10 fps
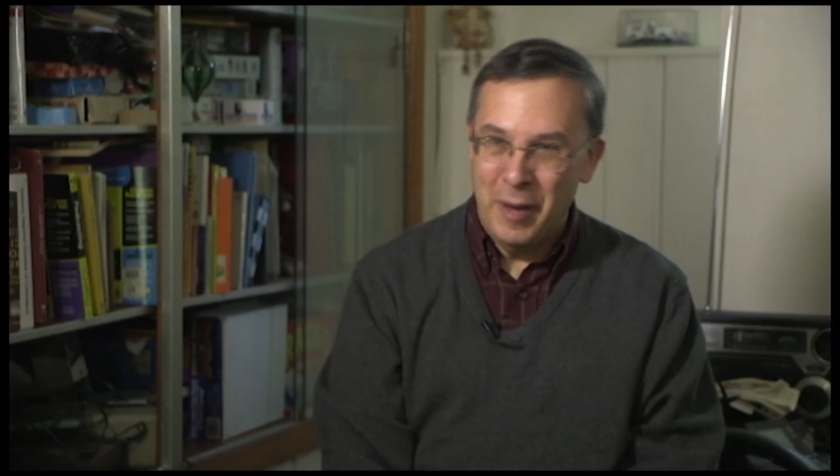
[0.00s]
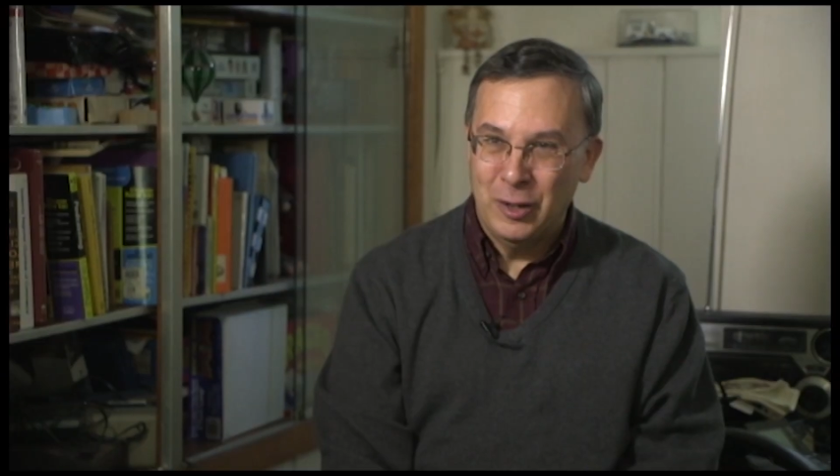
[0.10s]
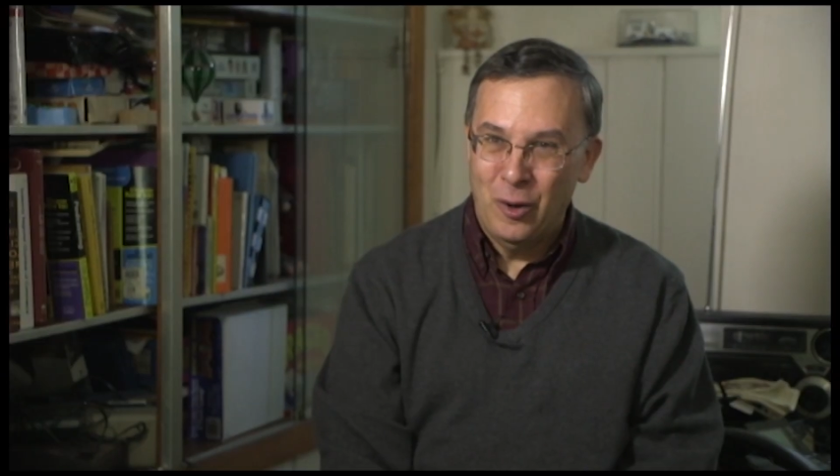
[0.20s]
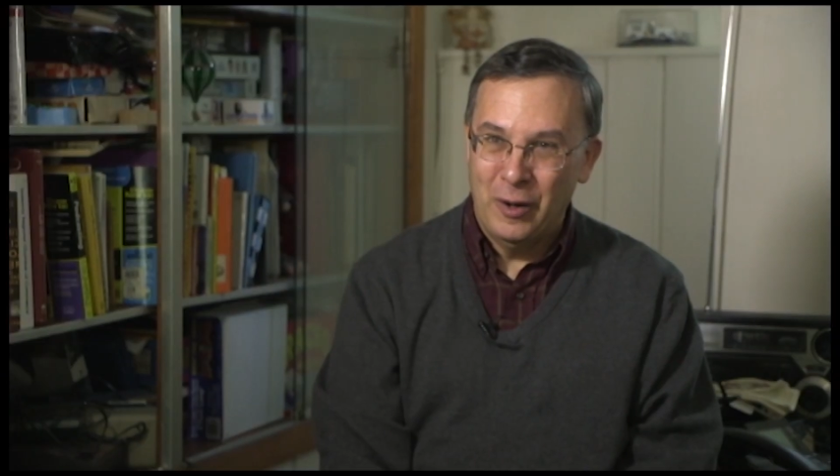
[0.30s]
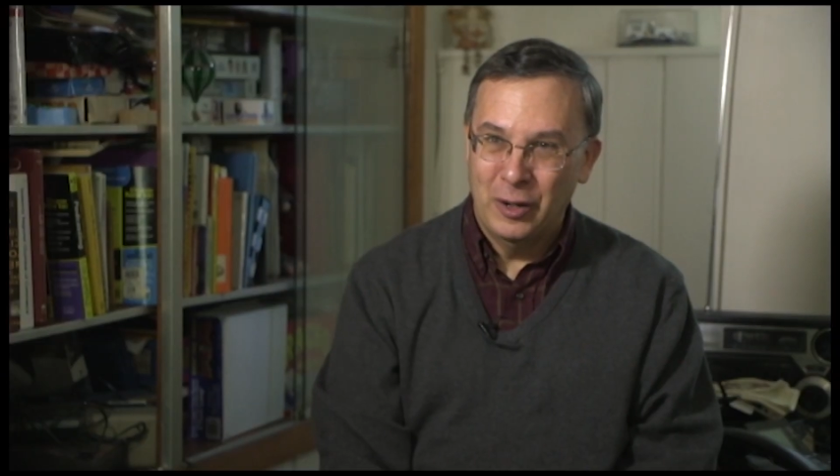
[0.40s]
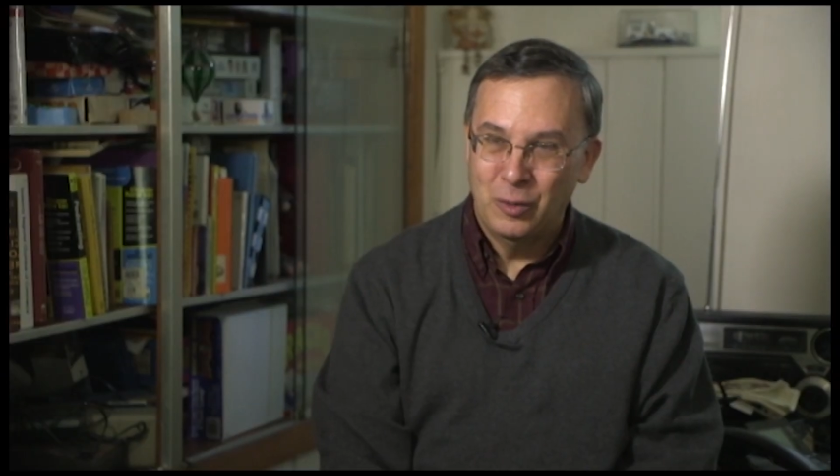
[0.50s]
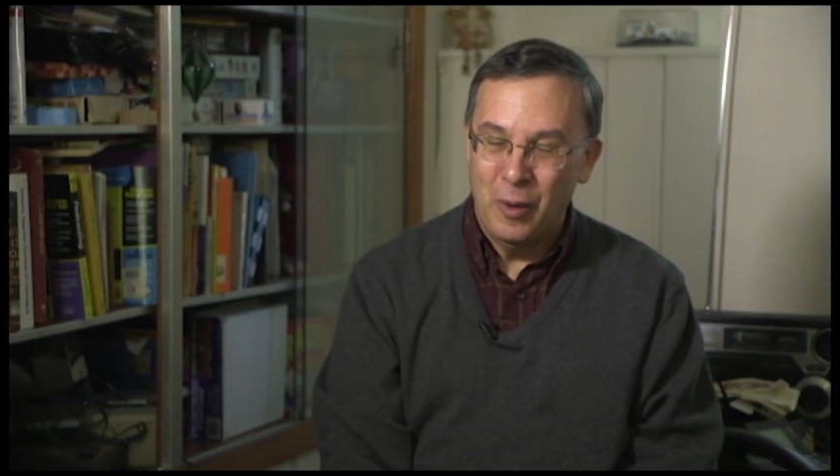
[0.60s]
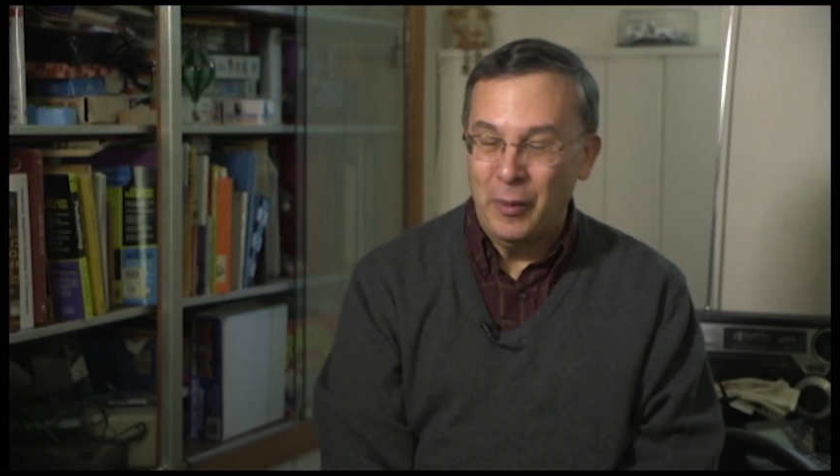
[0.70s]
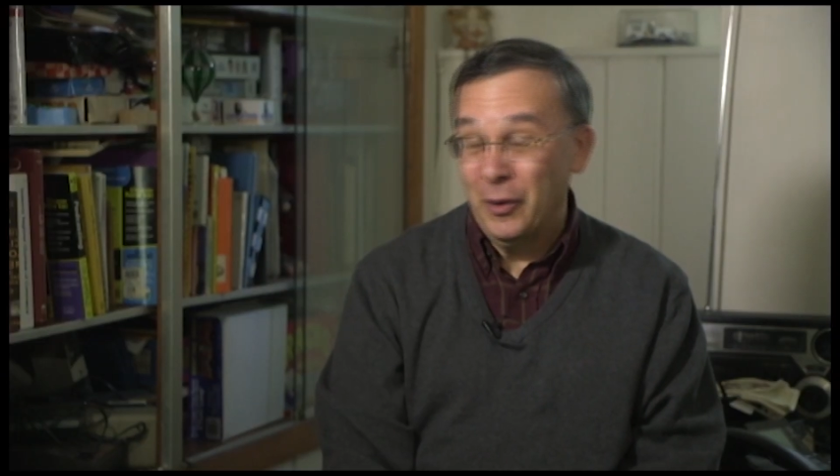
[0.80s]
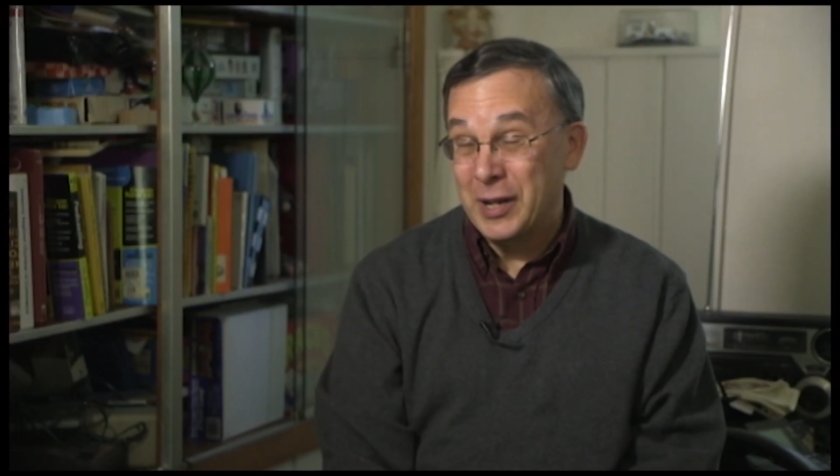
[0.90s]
my daughters
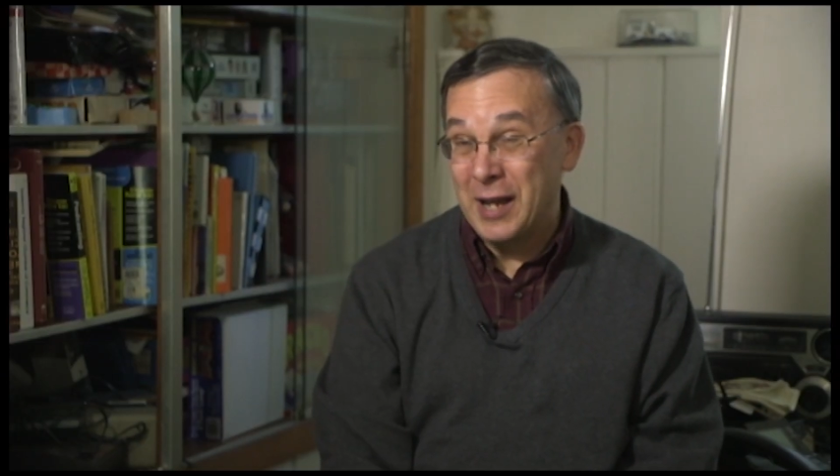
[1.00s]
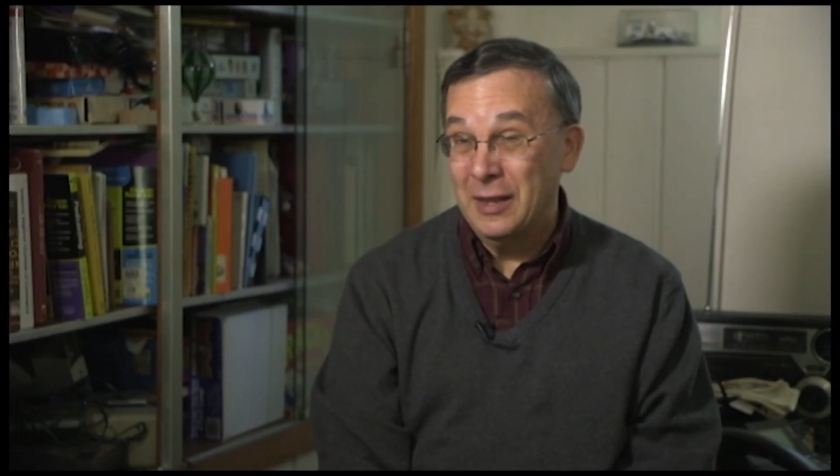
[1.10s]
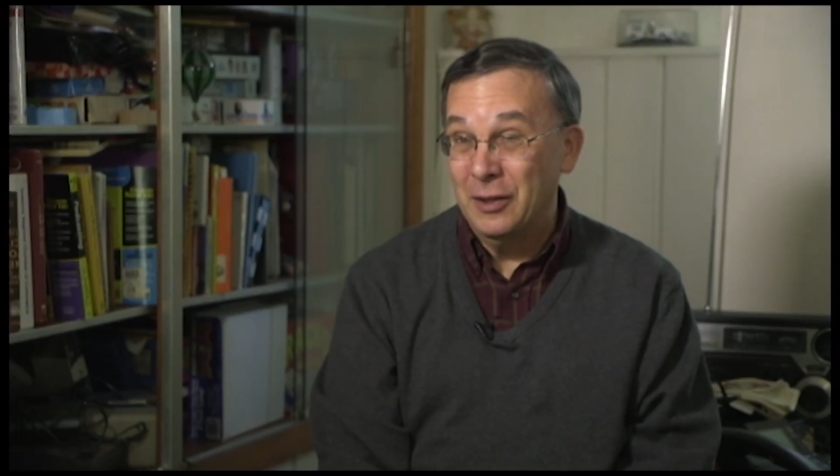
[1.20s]
when we were taking